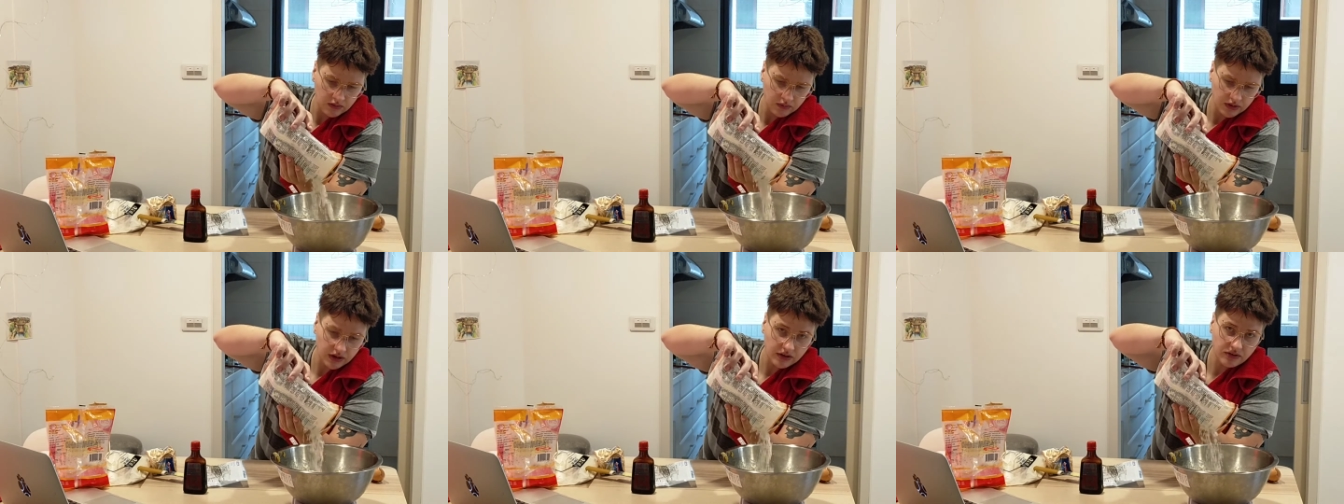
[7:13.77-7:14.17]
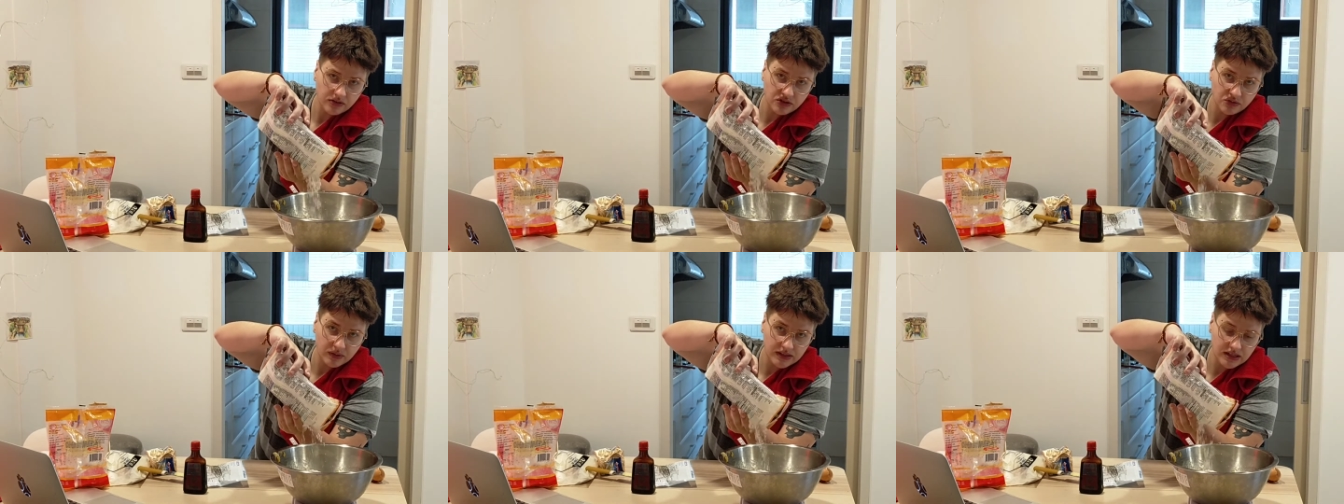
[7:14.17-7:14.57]

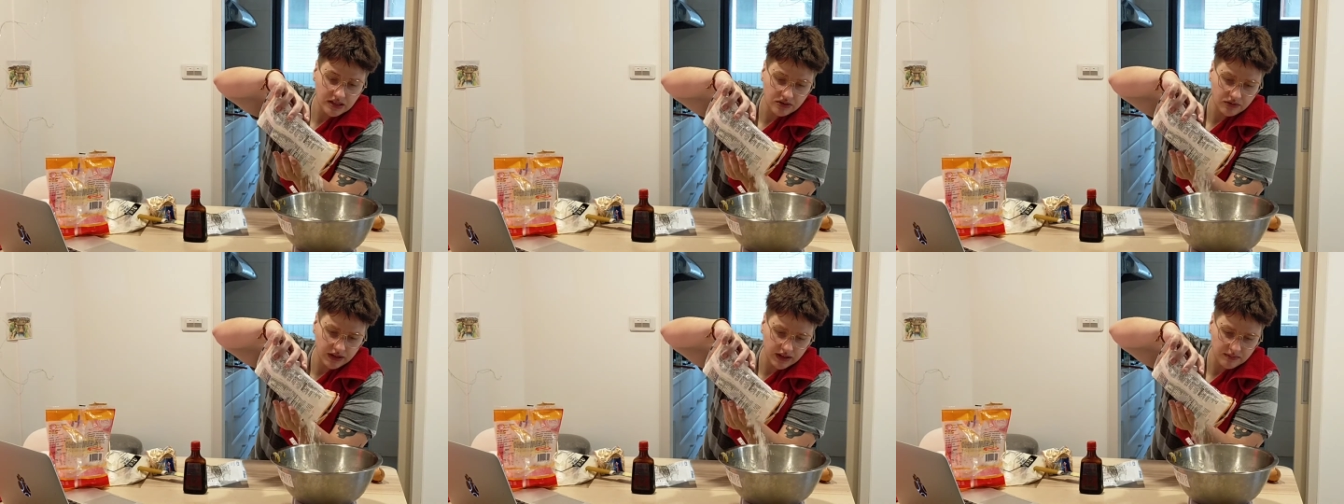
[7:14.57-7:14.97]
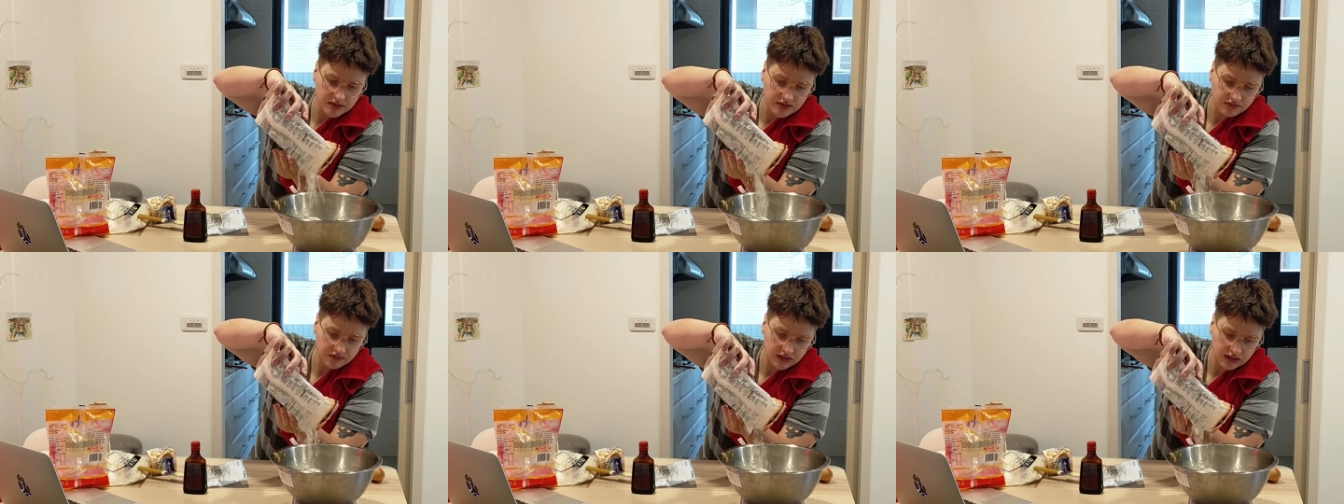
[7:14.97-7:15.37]
120 grams
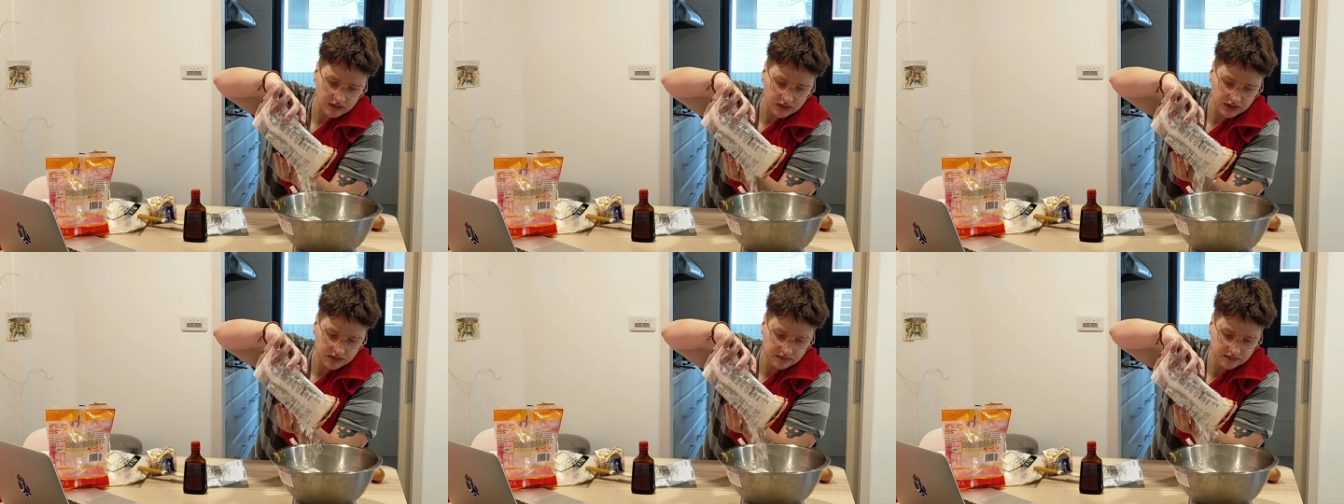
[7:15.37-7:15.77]
of flour.